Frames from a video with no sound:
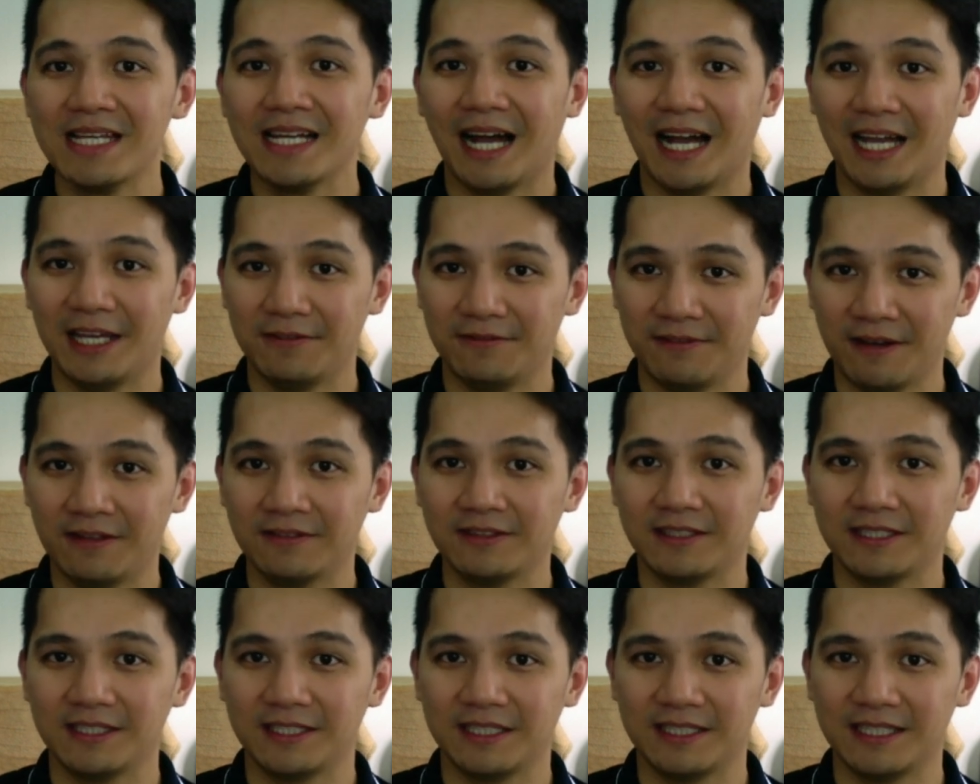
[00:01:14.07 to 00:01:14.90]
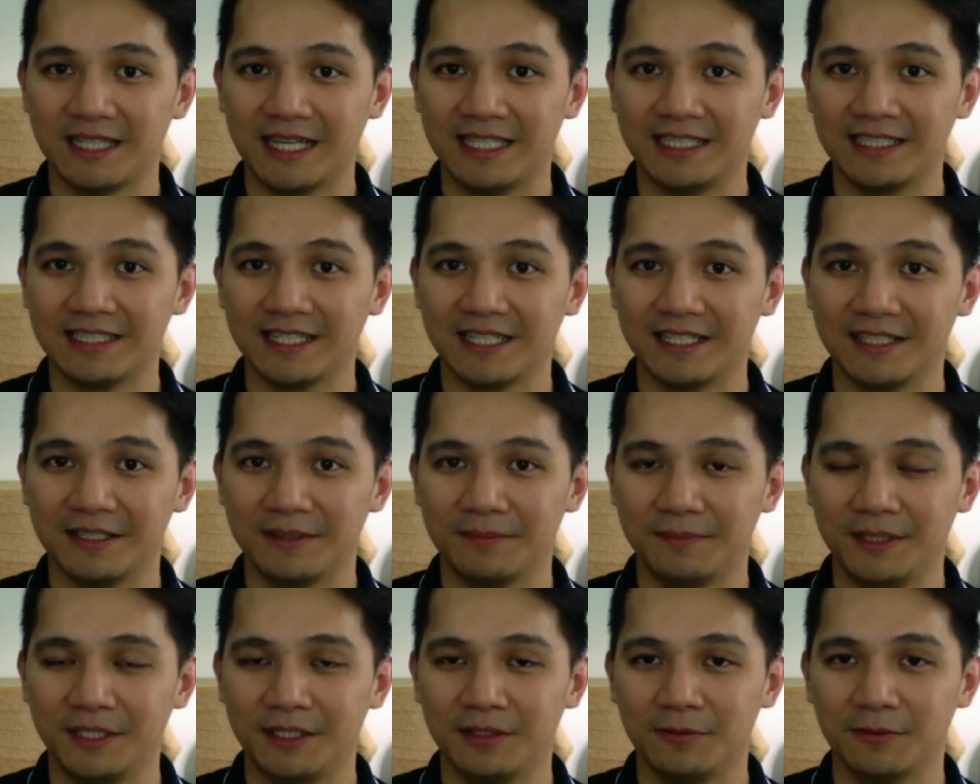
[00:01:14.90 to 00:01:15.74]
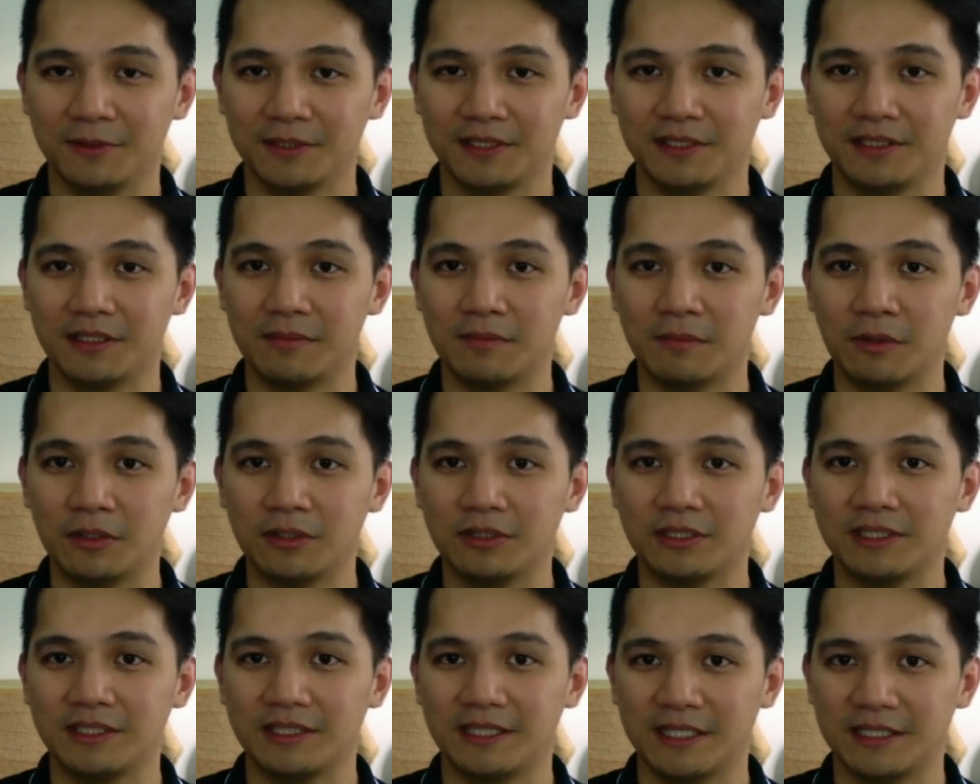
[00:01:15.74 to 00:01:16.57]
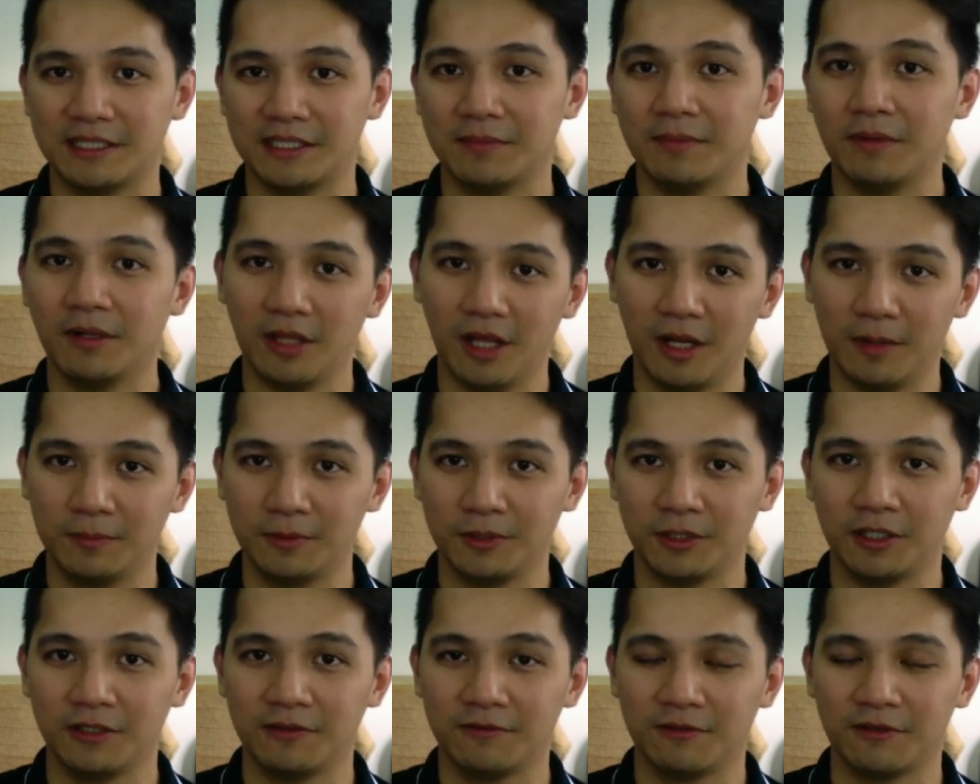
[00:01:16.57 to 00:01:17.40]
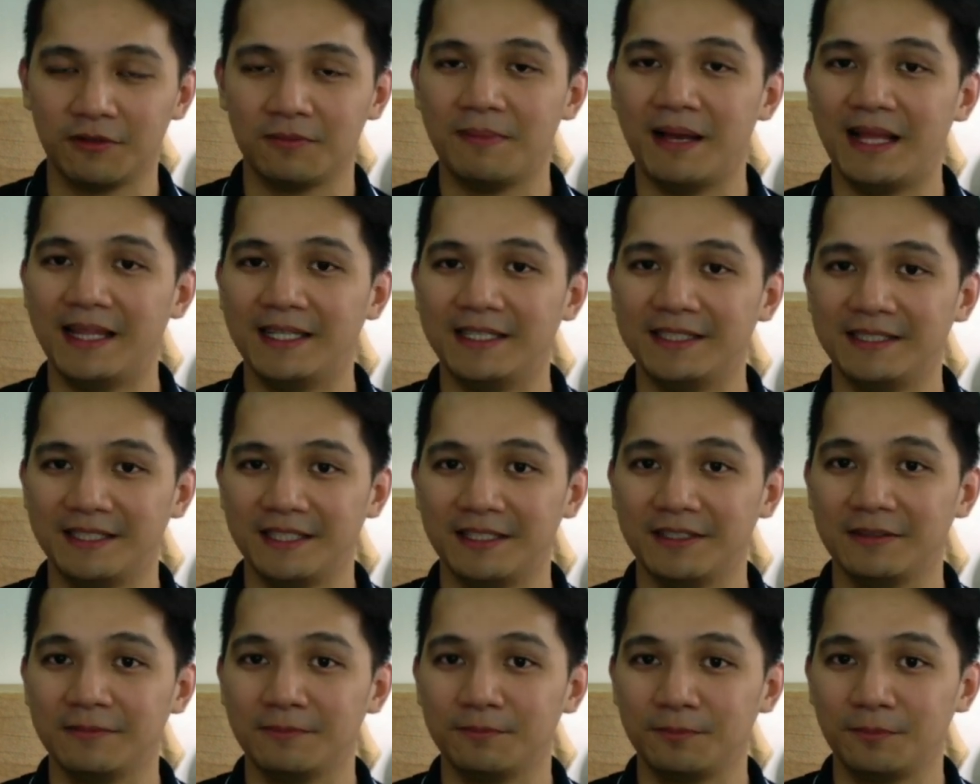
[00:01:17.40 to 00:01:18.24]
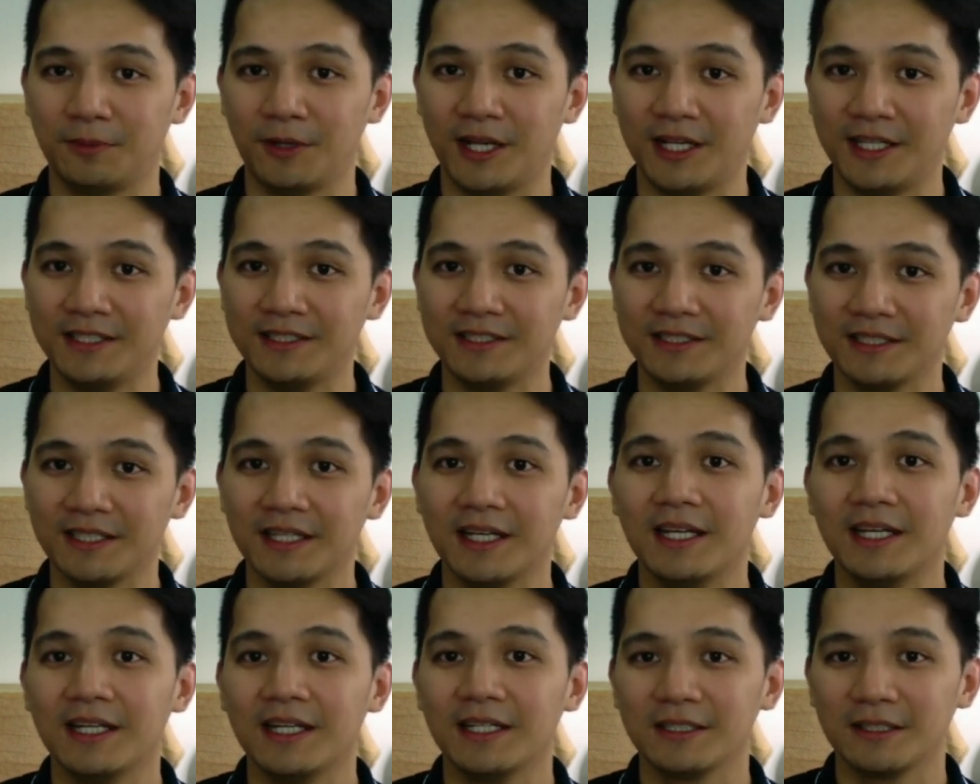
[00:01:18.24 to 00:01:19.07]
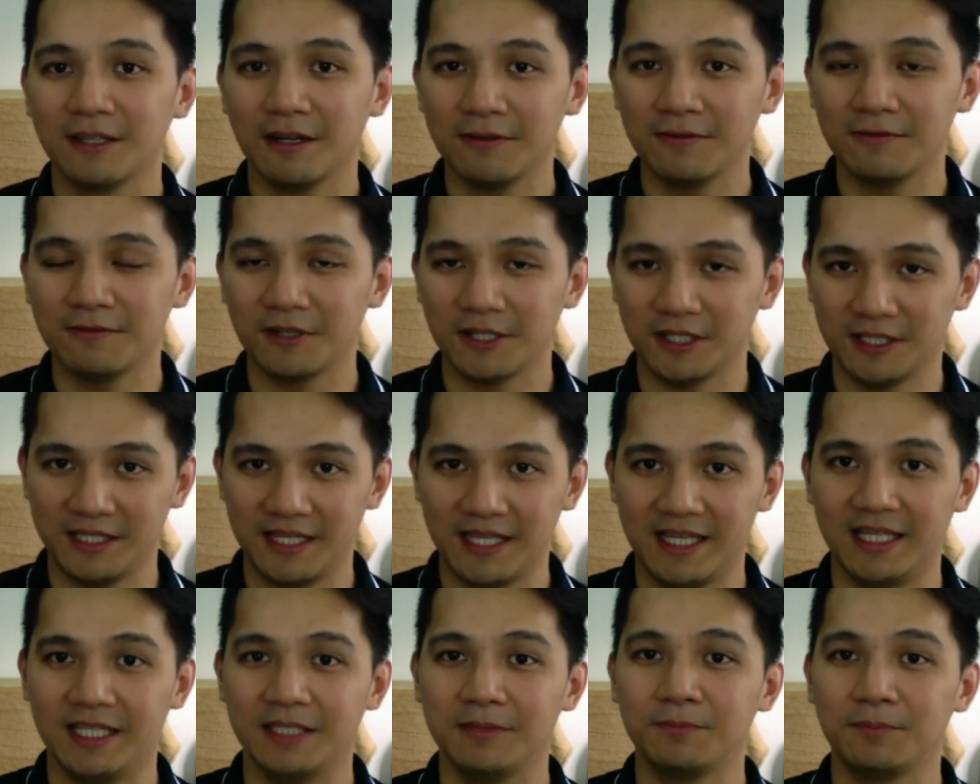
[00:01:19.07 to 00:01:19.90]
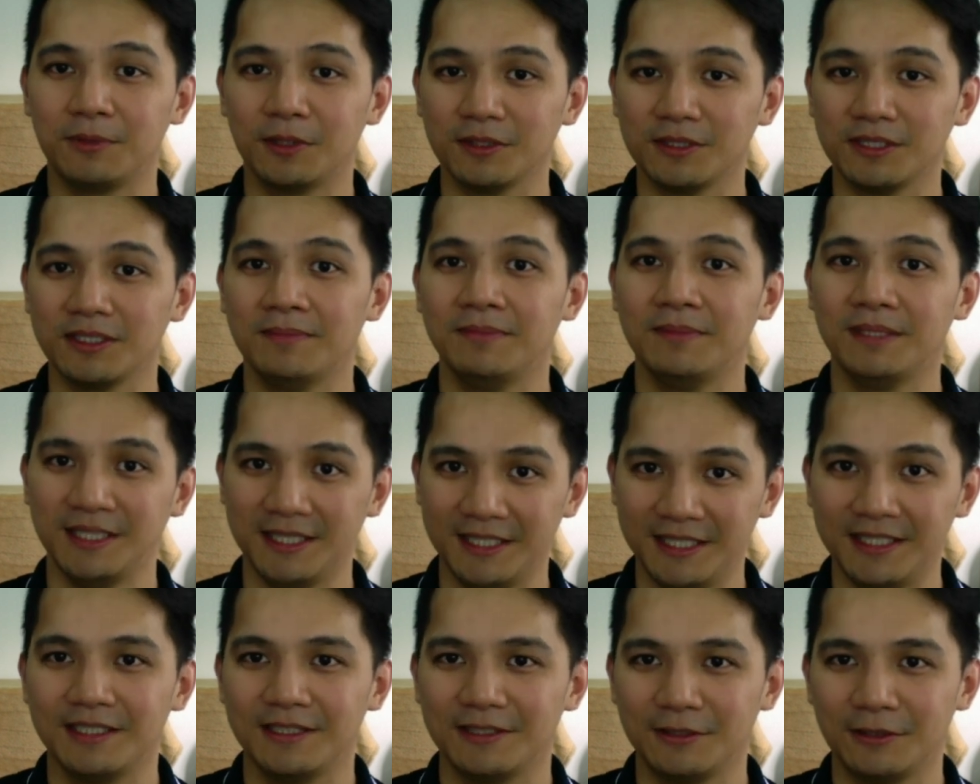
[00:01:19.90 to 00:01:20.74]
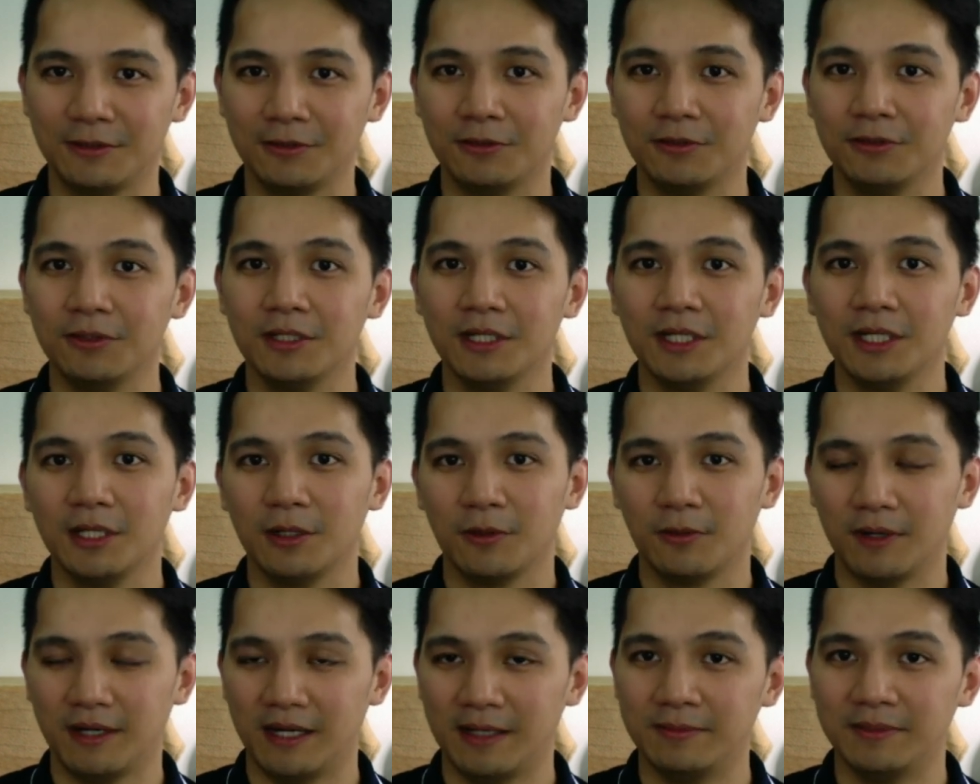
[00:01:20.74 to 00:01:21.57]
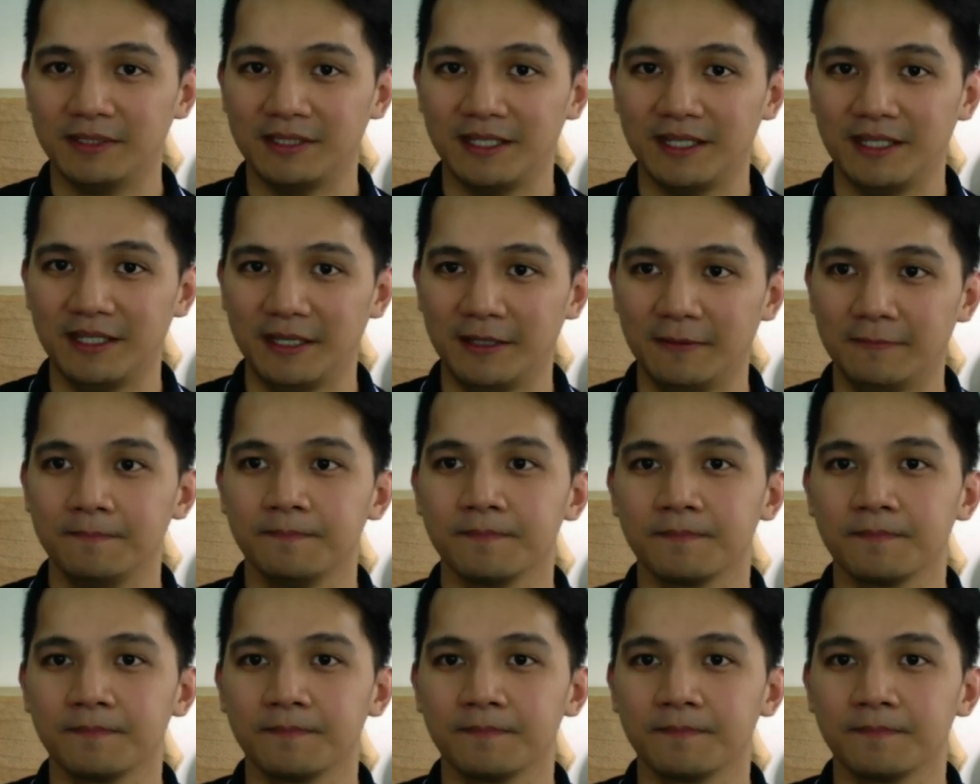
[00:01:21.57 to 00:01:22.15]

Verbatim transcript: I found that the Nankai Rapi:t was the most sensible option for balancing price, comfort, and proximity to where I'm staying.